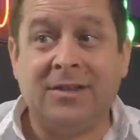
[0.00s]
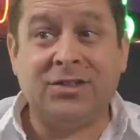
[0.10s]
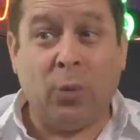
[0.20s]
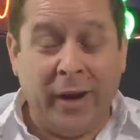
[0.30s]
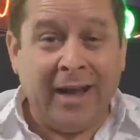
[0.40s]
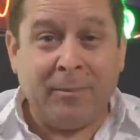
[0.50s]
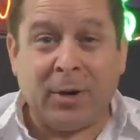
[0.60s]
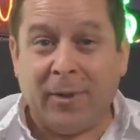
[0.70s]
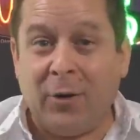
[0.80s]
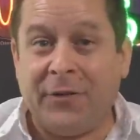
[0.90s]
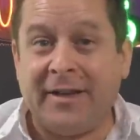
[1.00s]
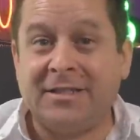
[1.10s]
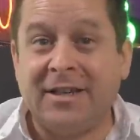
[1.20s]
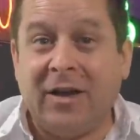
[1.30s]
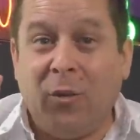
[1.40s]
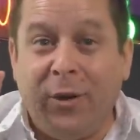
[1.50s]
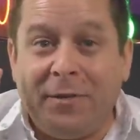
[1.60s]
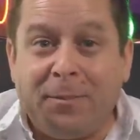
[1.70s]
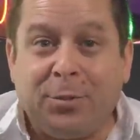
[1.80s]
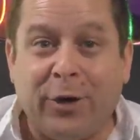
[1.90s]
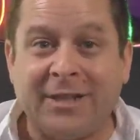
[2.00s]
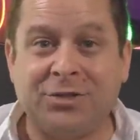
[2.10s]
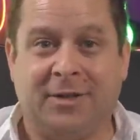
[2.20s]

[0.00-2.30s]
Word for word: So we can promote this with press